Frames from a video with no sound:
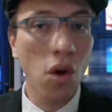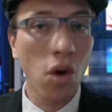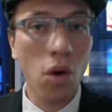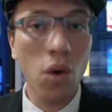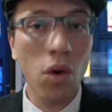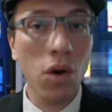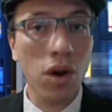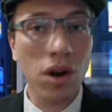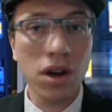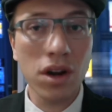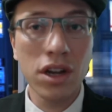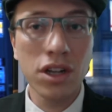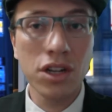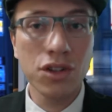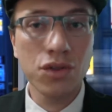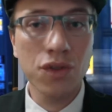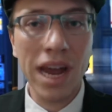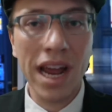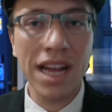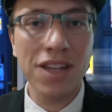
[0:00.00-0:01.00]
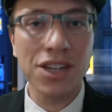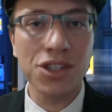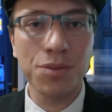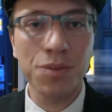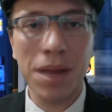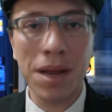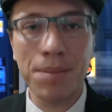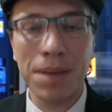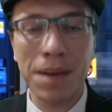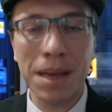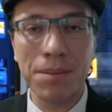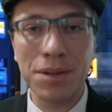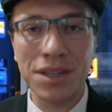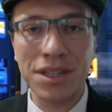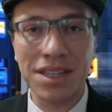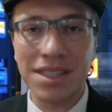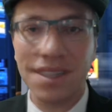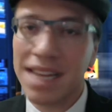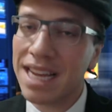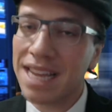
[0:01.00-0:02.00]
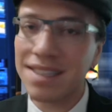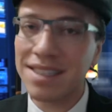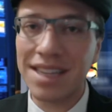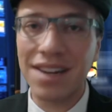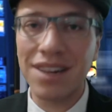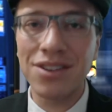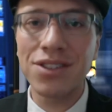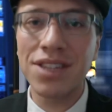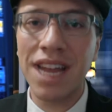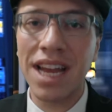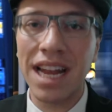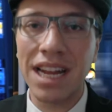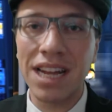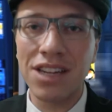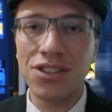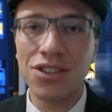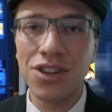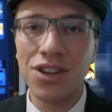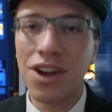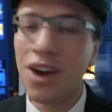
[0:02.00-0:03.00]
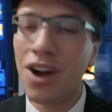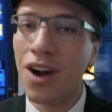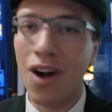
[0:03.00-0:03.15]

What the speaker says: or Dredge might be able to take center stage.